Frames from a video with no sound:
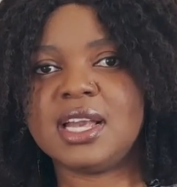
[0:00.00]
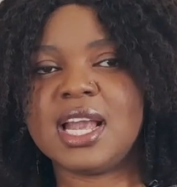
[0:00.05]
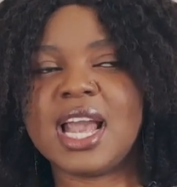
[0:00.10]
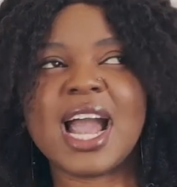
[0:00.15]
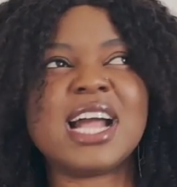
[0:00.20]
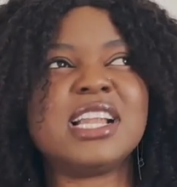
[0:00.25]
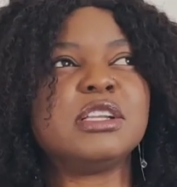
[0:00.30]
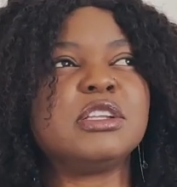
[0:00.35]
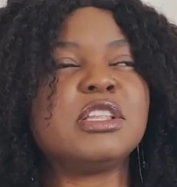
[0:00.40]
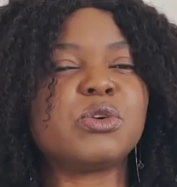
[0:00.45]

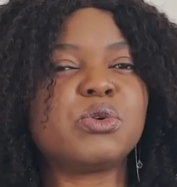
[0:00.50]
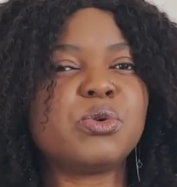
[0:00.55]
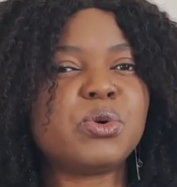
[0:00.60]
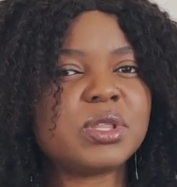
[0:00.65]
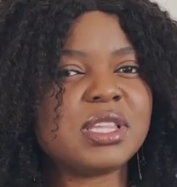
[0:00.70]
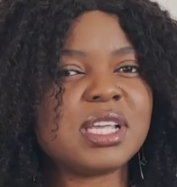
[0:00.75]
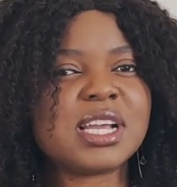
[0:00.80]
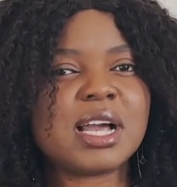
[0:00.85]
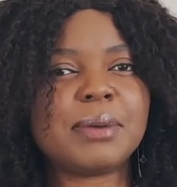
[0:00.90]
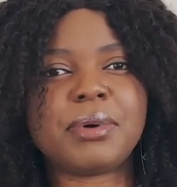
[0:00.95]
And the good
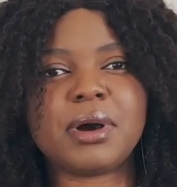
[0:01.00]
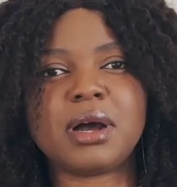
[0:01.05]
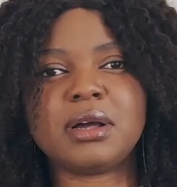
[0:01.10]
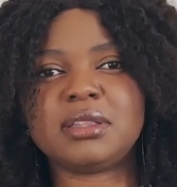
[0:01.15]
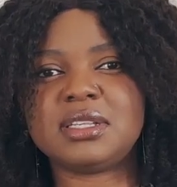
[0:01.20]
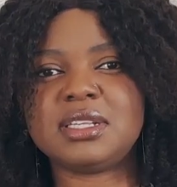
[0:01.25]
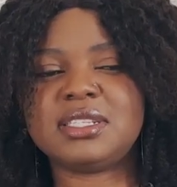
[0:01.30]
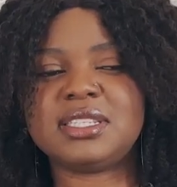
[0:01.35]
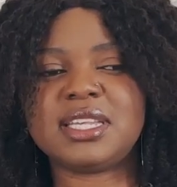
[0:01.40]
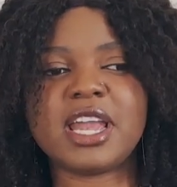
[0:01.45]
thing about
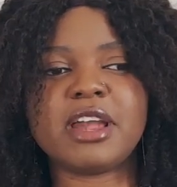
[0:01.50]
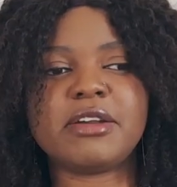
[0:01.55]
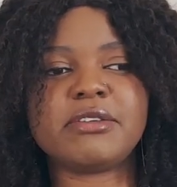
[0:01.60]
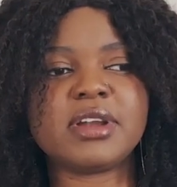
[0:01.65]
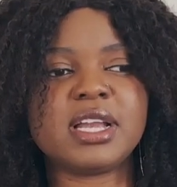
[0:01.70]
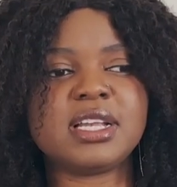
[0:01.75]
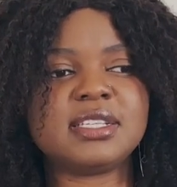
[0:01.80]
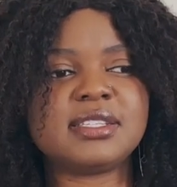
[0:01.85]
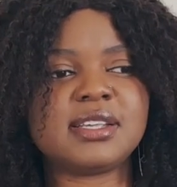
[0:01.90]
this area is